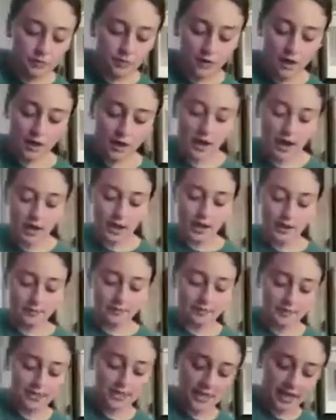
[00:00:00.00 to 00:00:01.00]

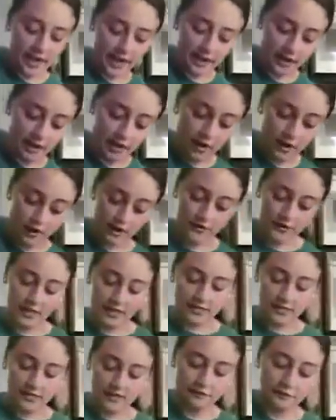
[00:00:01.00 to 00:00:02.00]
to get it all
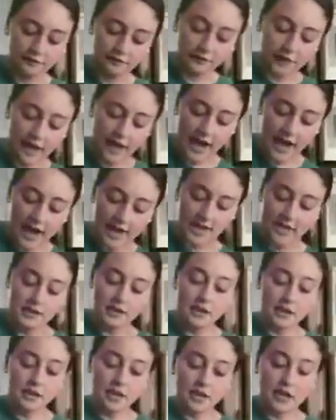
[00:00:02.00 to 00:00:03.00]
nice and flat
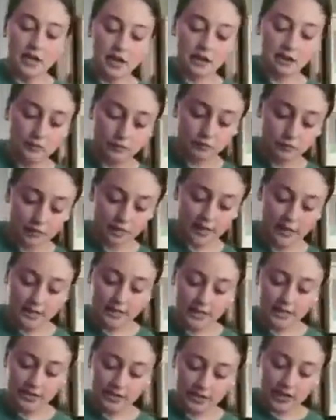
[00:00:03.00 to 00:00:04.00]
and
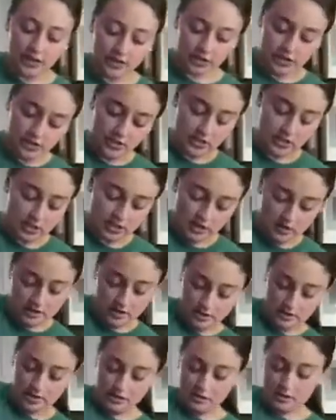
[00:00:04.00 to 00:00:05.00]
really just,
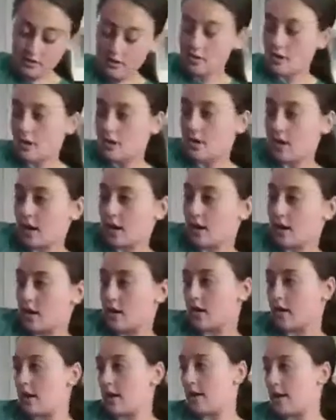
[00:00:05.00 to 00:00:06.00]

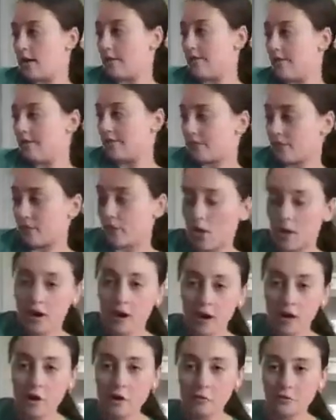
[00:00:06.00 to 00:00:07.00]

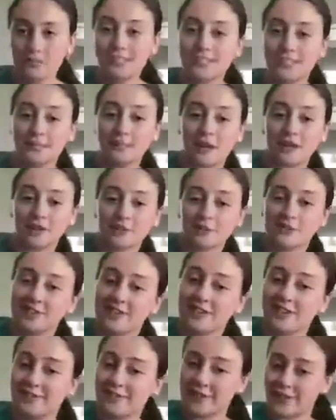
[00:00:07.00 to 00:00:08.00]
oh, special
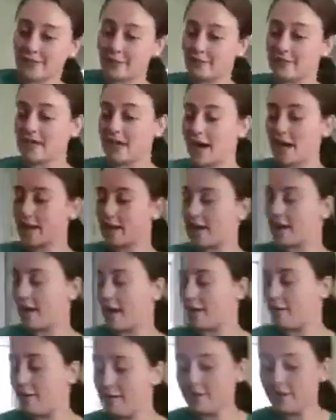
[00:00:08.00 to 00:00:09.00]
delivery from
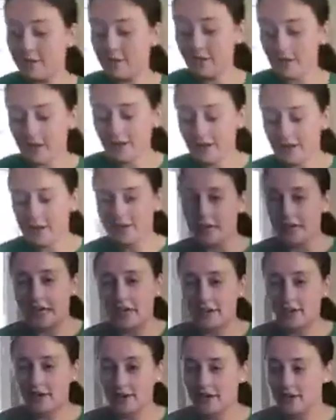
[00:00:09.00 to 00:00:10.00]
Taco.
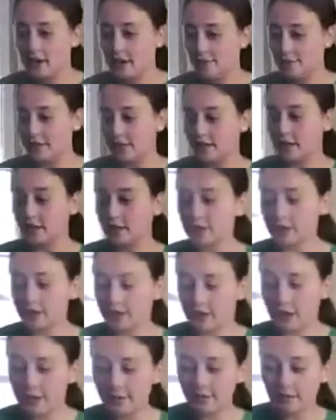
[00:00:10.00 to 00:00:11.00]
Here comes in our
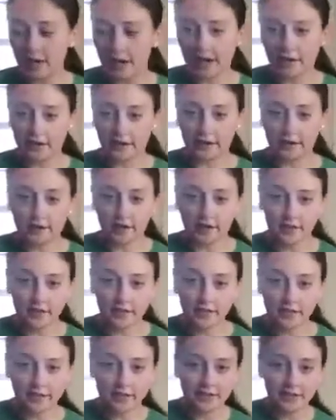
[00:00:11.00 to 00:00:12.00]
graham cracker
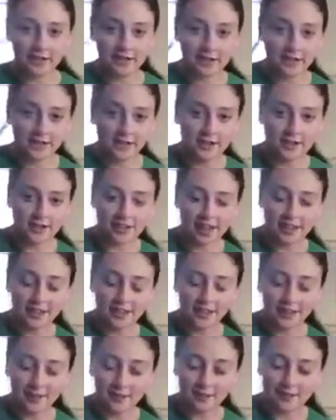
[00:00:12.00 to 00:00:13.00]
crust.
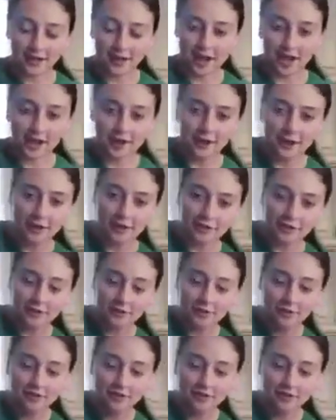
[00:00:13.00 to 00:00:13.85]
Thank you, Taco.